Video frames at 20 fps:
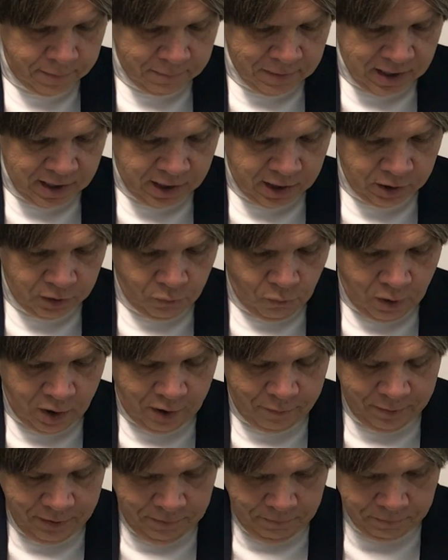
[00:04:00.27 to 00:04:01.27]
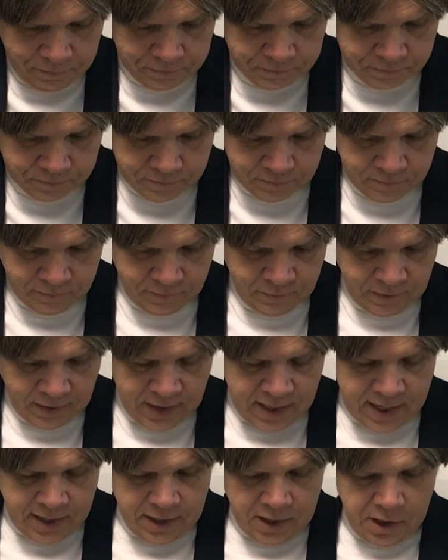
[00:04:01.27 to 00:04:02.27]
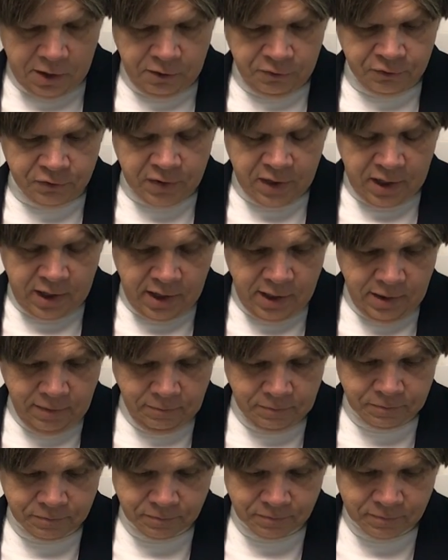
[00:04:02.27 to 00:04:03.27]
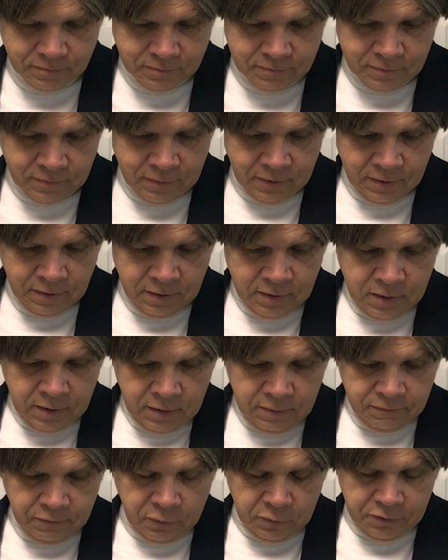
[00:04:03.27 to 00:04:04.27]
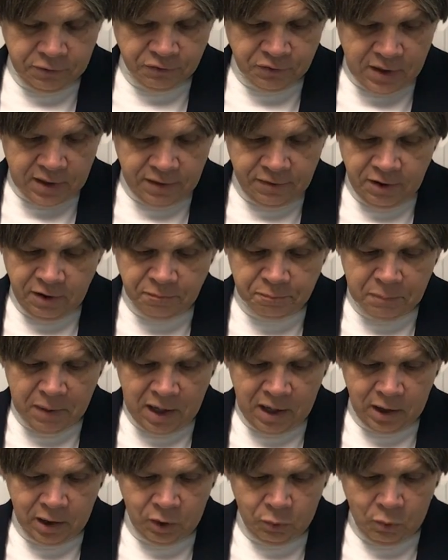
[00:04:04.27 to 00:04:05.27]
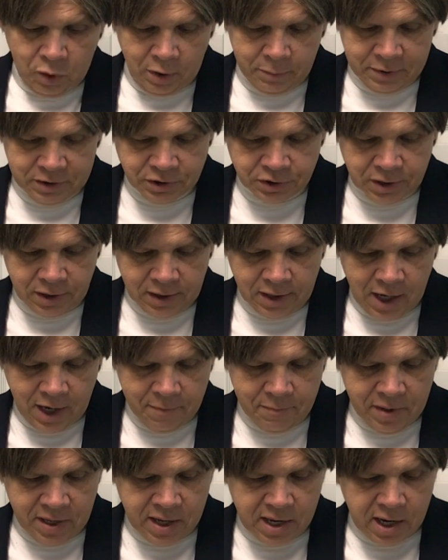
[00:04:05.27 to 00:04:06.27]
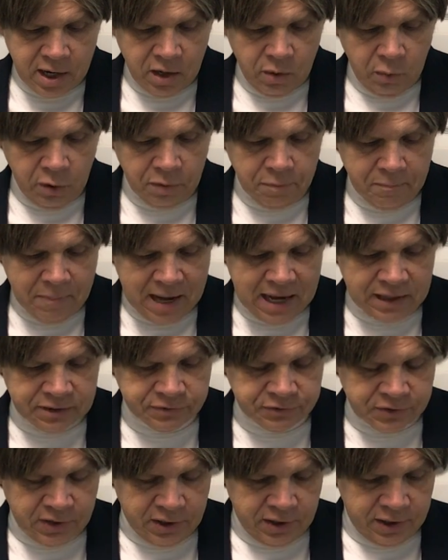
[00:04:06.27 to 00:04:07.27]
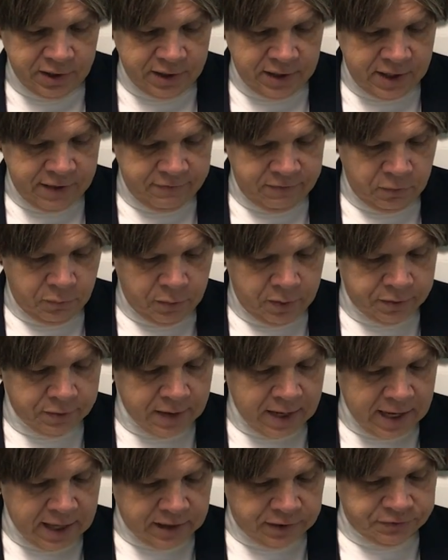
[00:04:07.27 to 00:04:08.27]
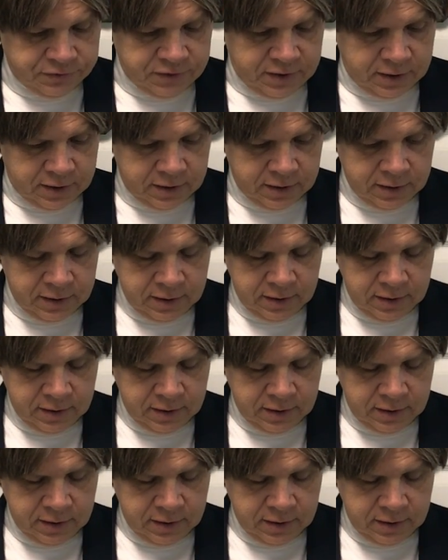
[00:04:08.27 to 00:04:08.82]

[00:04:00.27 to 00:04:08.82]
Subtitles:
the bondwoman and her son, for the son of this bondwoman shall not be heir with my son, even with Isaac.